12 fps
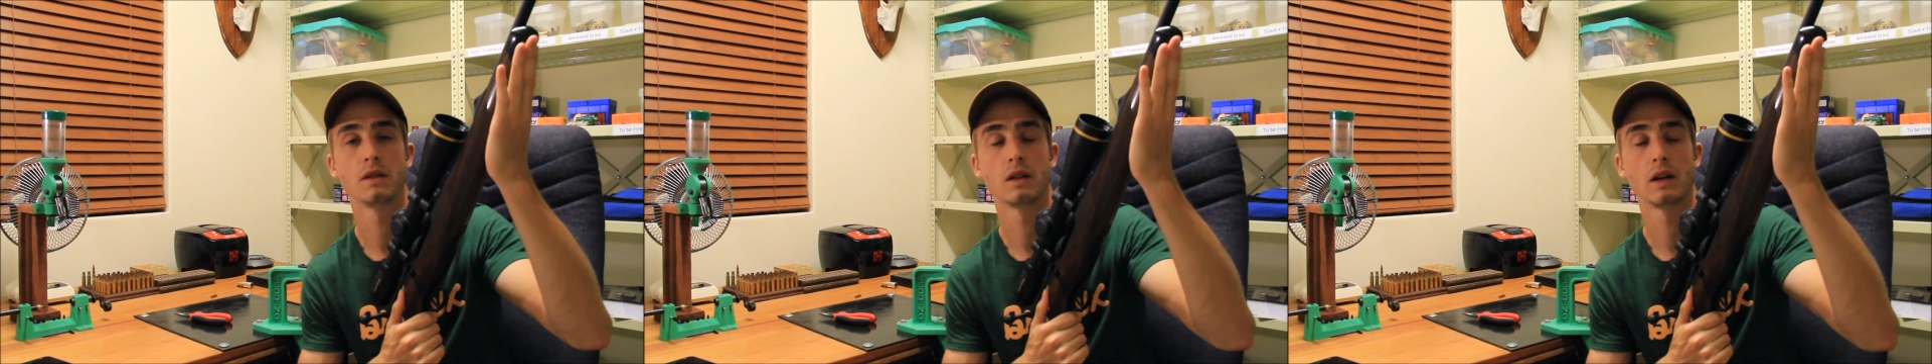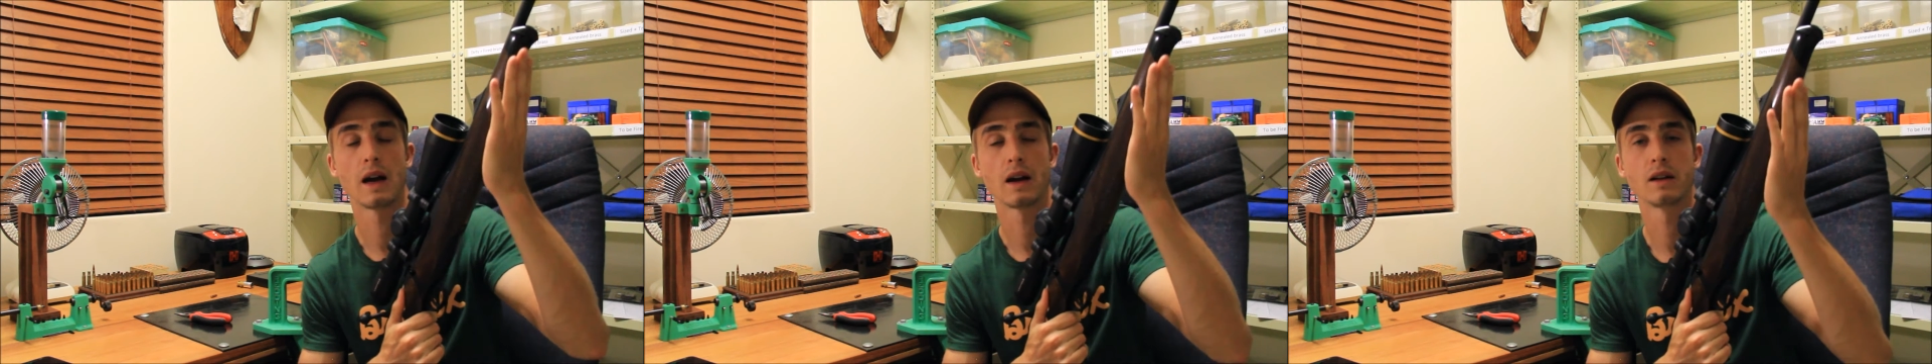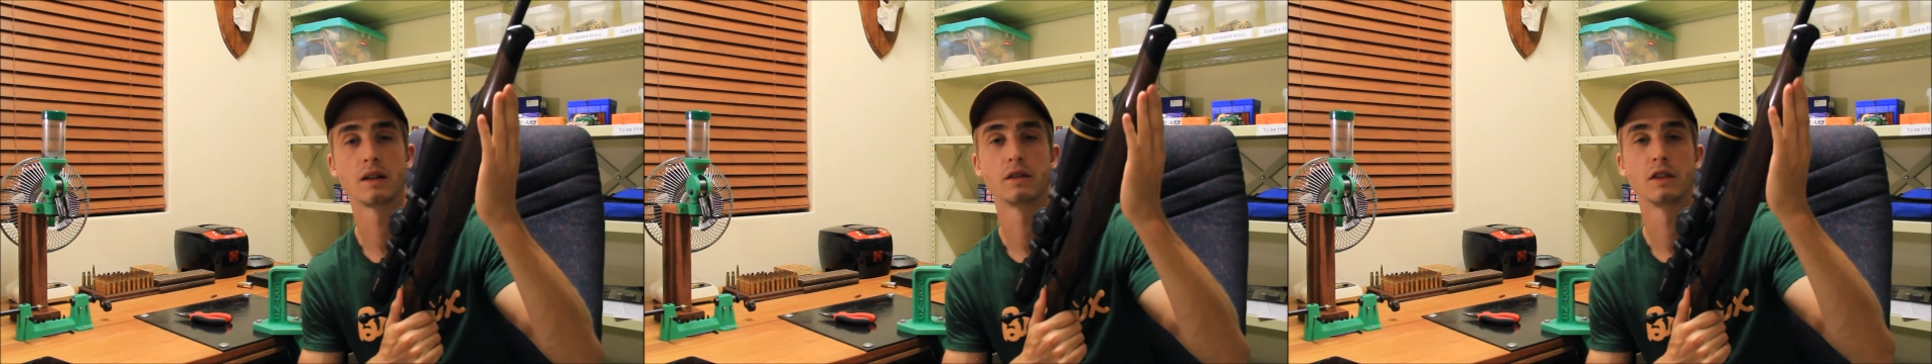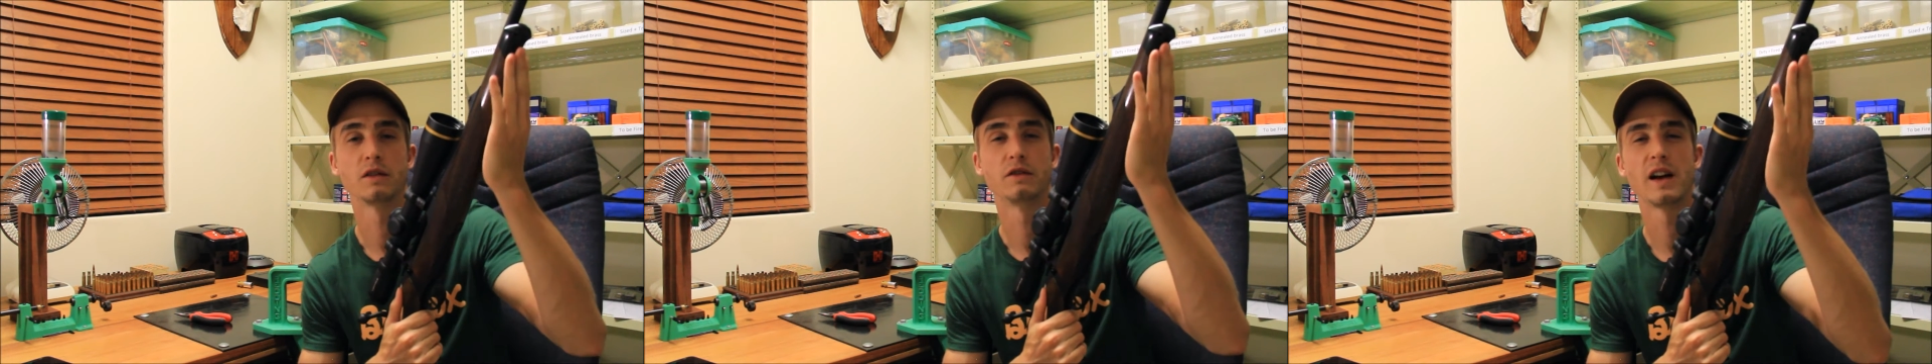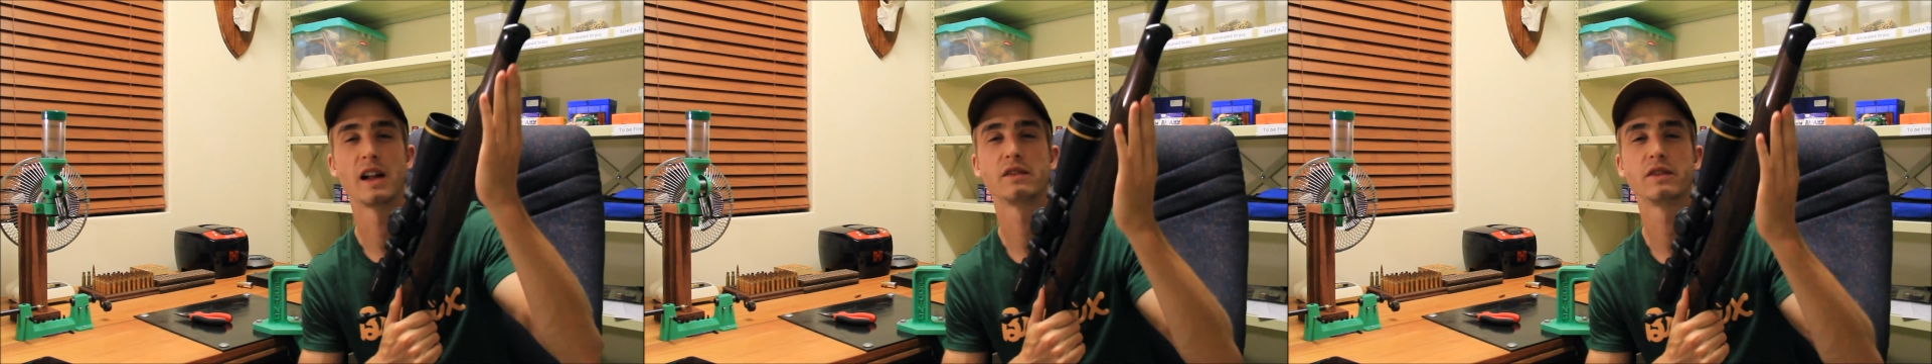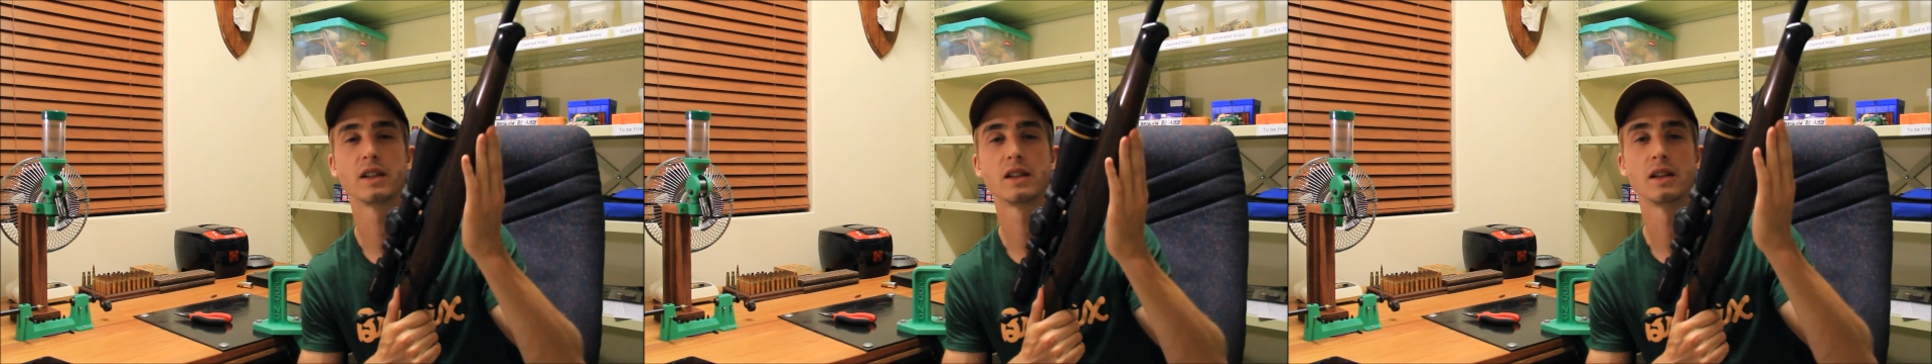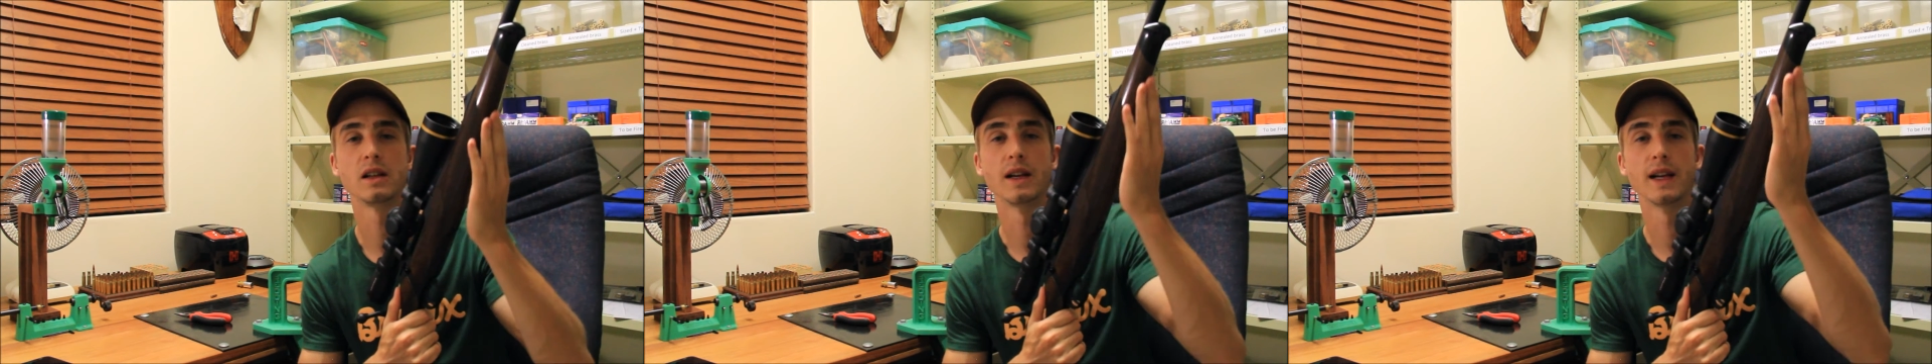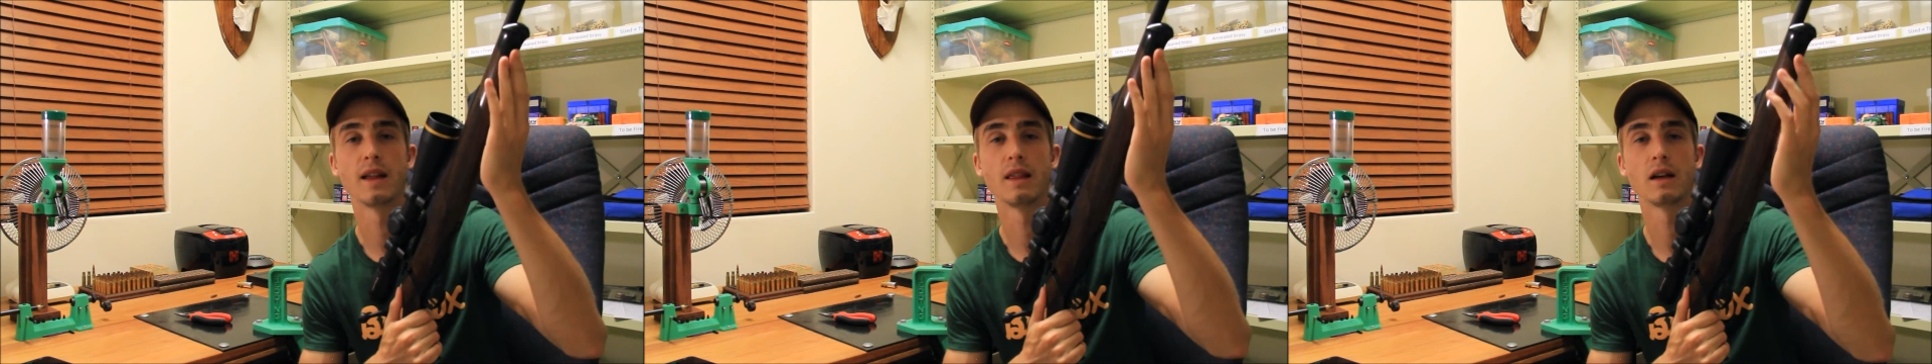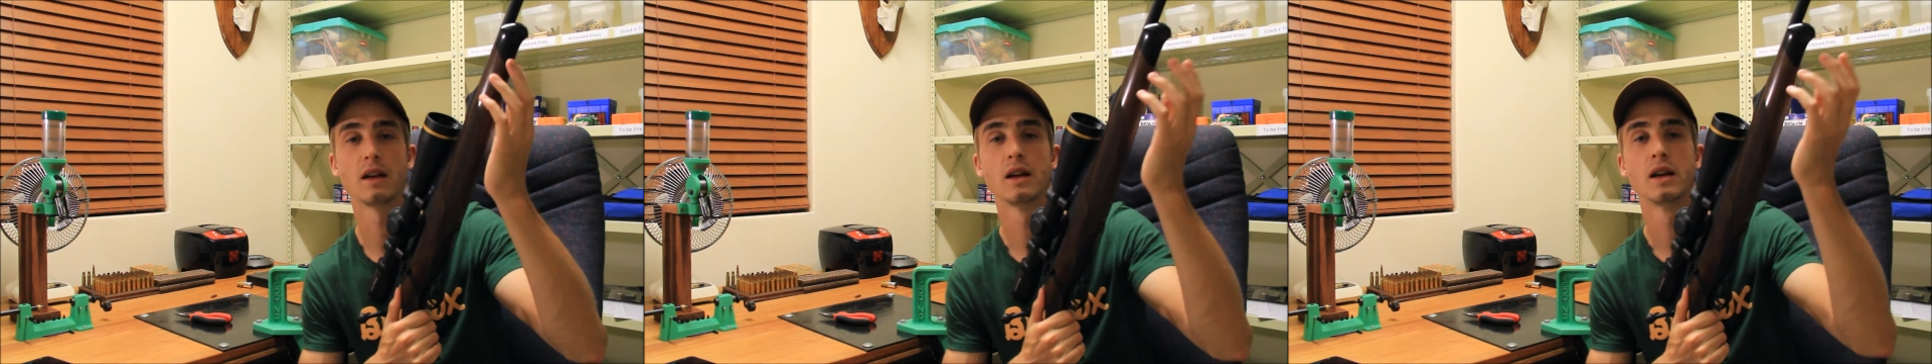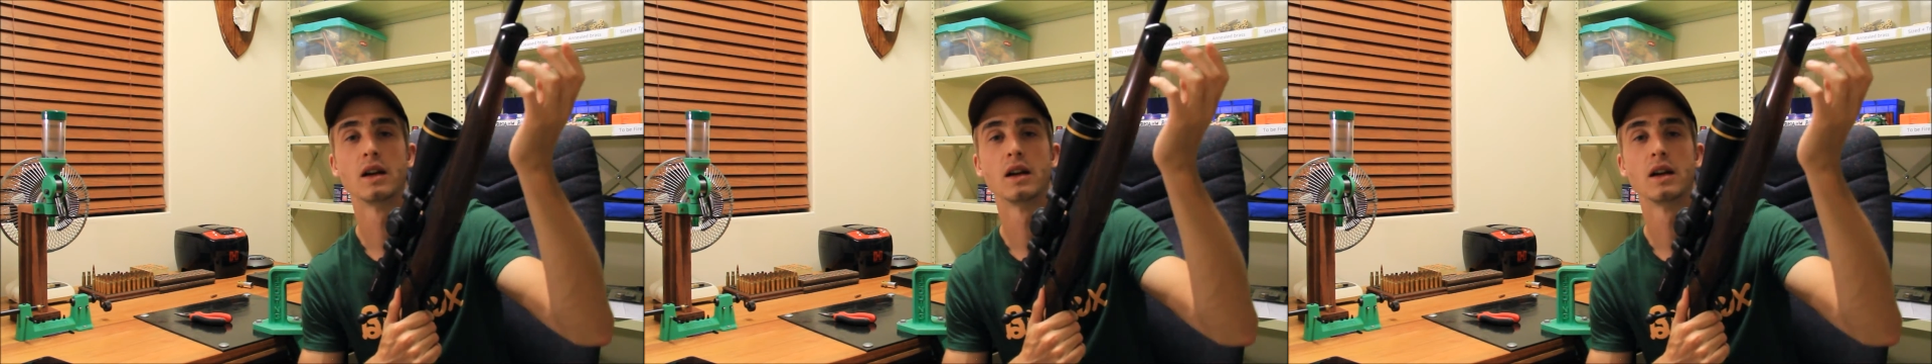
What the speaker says: like a velvety leather